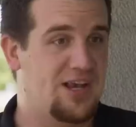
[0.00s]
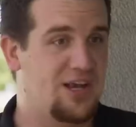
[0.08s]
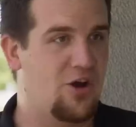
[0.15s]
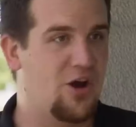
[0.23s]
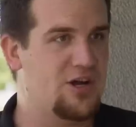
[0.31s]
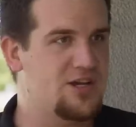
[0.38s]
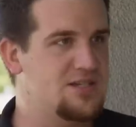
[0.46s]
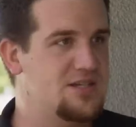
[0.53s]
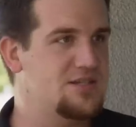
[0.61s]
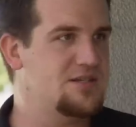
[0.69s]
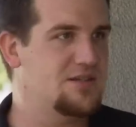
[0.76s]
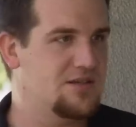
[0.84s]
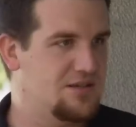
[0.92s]
any
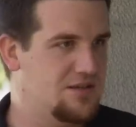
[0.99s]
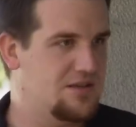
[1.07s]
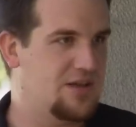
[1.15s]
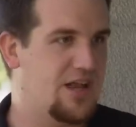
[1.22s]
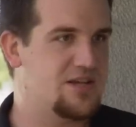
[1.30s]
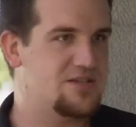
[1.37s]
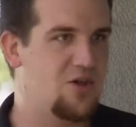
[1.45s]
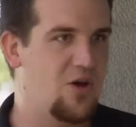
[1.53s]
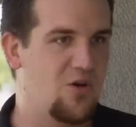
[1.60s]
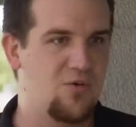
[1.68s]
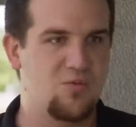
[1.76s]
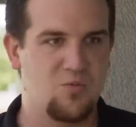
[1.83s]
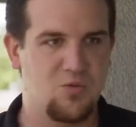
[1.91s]
carcasses, let us
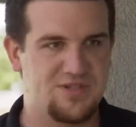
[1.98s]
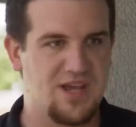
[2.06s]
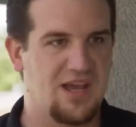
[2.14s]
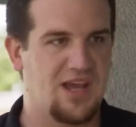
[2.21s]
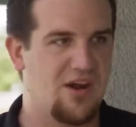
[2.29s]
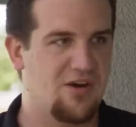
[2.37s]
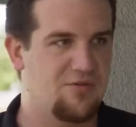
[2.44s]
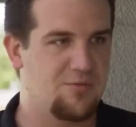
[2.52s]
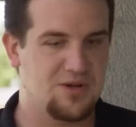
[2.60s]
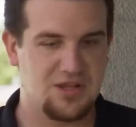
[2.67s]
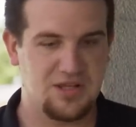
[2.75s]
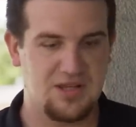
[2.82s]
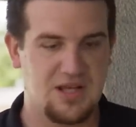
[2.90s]
know. We'll take care of them and
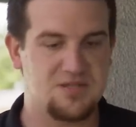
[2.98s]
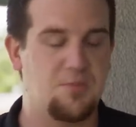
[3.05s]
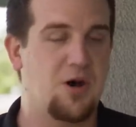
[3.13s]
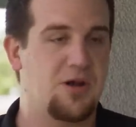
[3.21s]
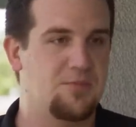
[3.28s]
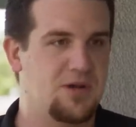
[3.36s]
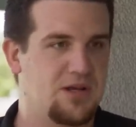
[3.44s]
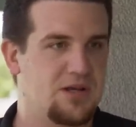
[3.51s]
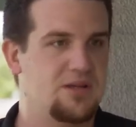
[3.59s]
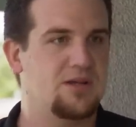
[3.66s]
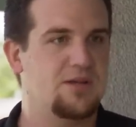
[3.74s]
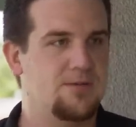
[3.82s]
clean that spot immediately.